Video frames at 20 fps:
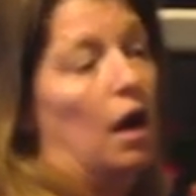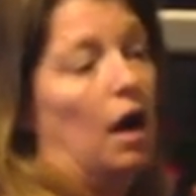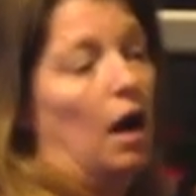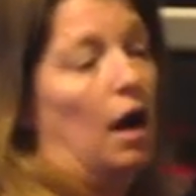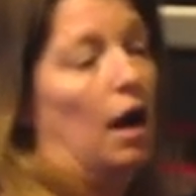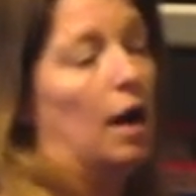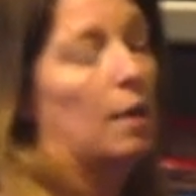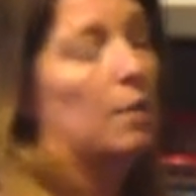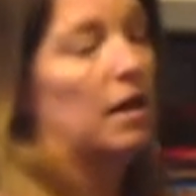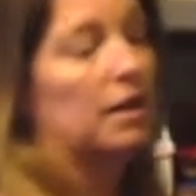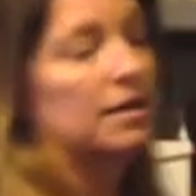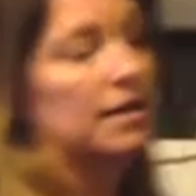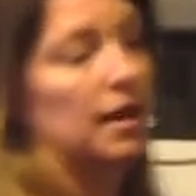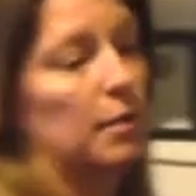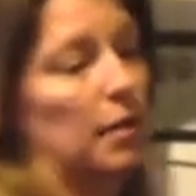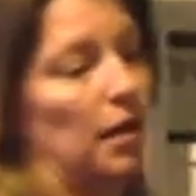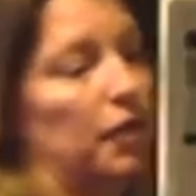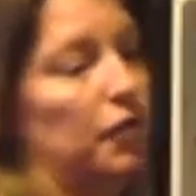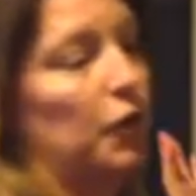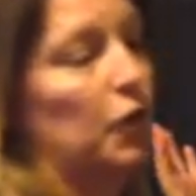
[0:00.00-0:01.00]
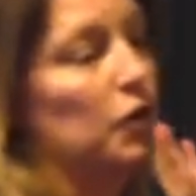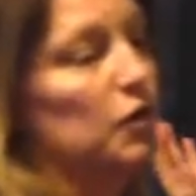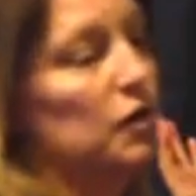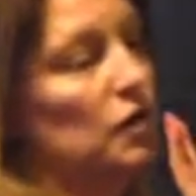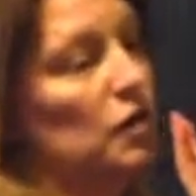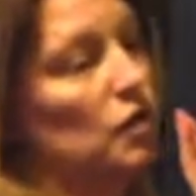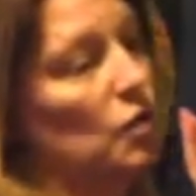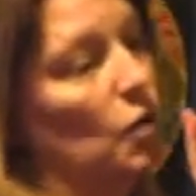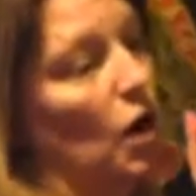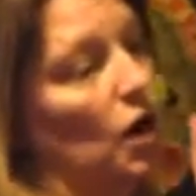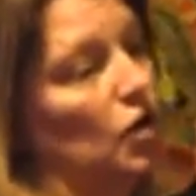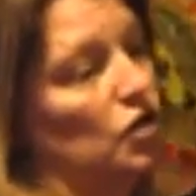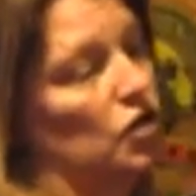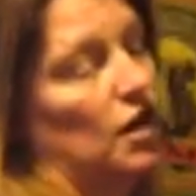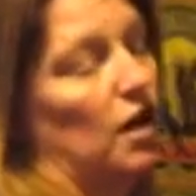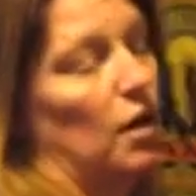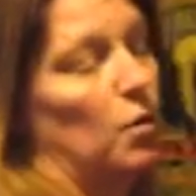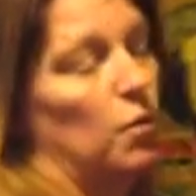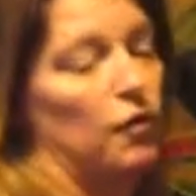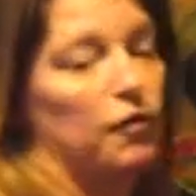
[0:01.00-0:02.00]
I'll take my frozen squash and
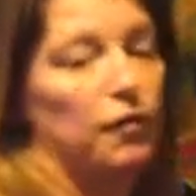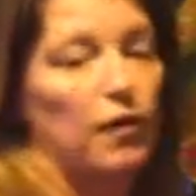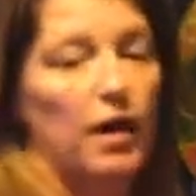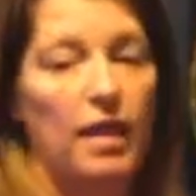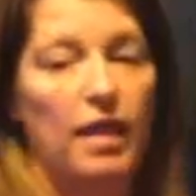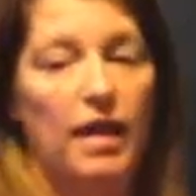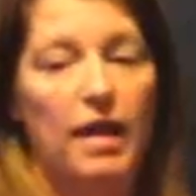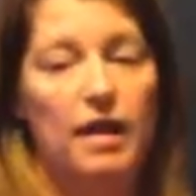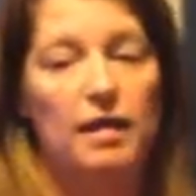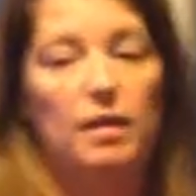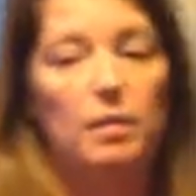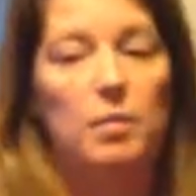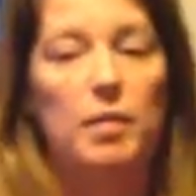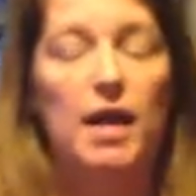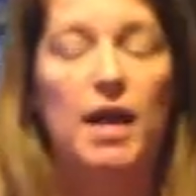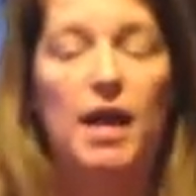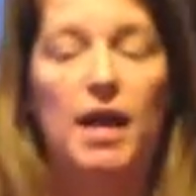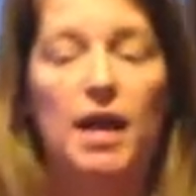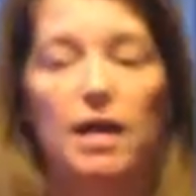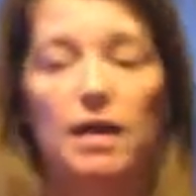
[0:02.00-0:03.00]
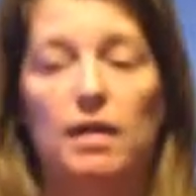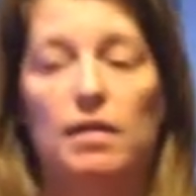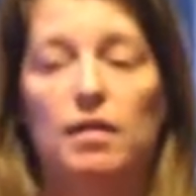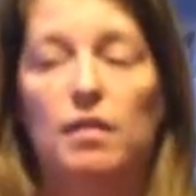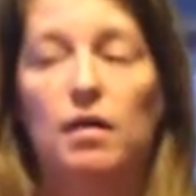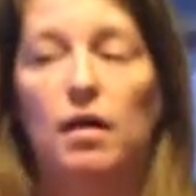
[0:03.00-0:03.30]
I will fry that in the pan,